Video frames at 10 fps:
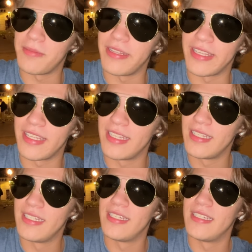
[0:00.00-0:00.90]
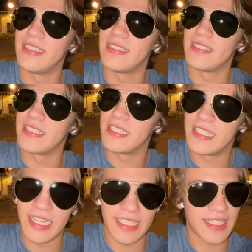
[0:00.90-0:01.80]
like,
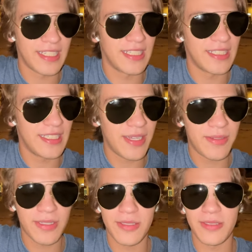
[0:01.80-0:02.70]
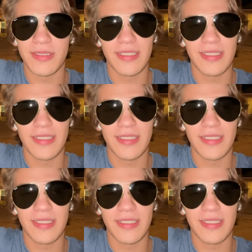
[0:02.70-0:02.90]
shit, I want to.